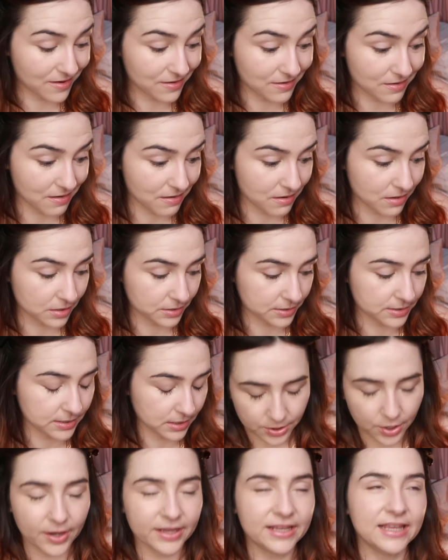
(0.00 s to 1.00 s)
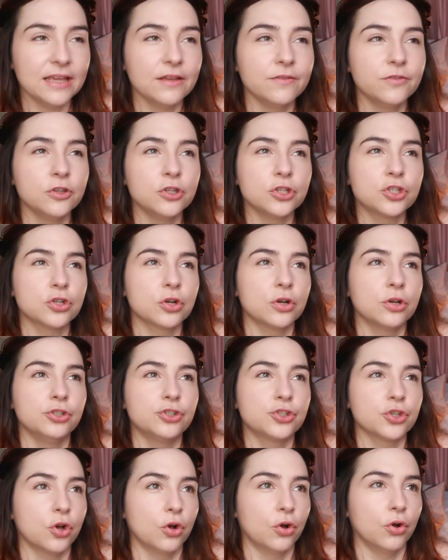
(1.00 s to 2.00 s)
NARS. Now, I gave you the
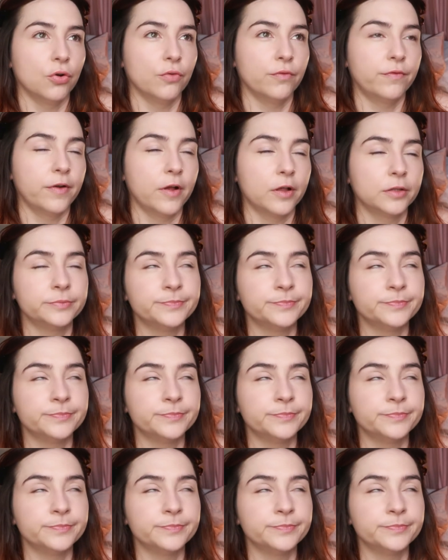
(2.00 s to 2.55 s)
choice of